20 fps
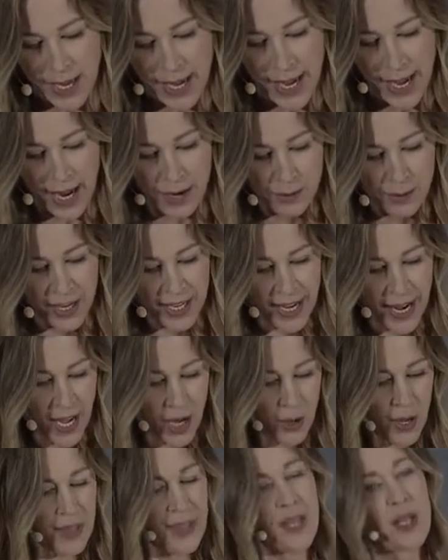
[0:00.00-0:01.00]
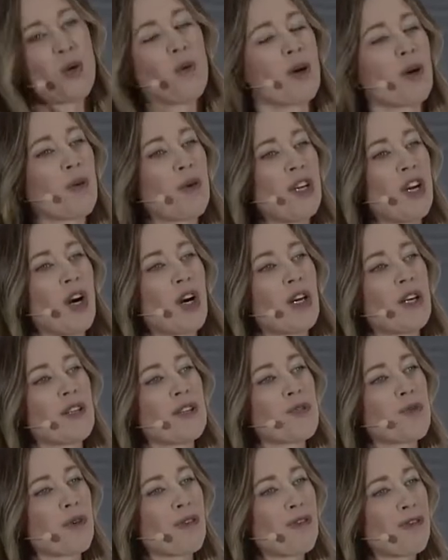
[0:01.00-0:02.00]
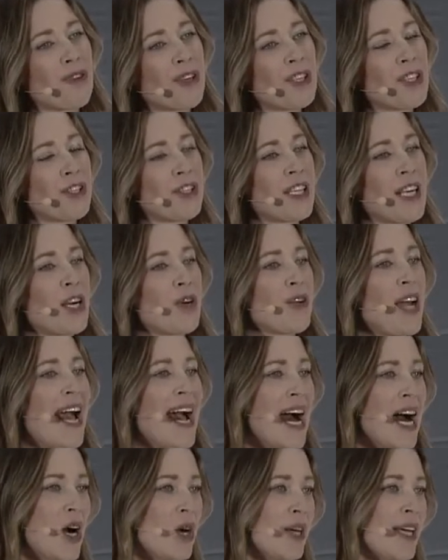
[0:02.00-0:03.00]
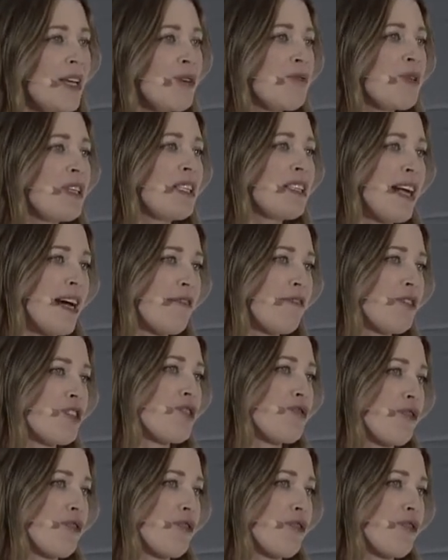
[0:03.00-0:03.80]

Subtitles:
And right now, I think where we are is we're figuring out how can we leverage